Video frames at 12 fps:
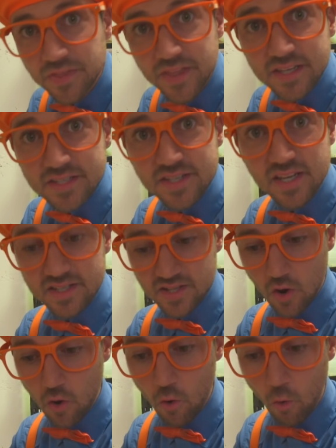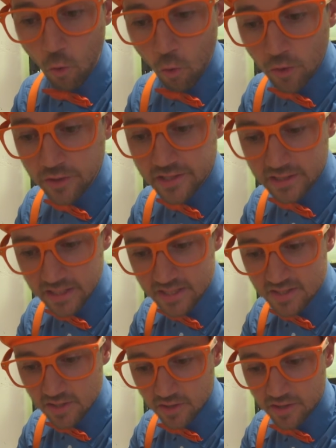this is a horned
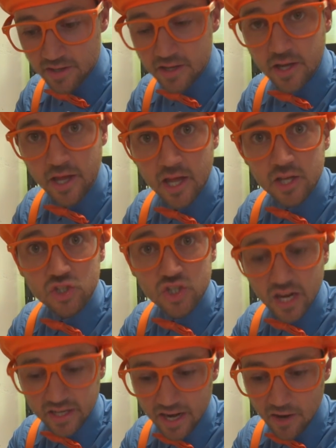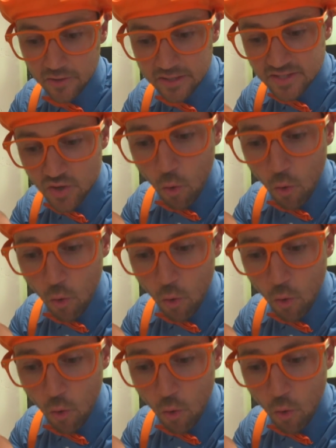lizard. Check out its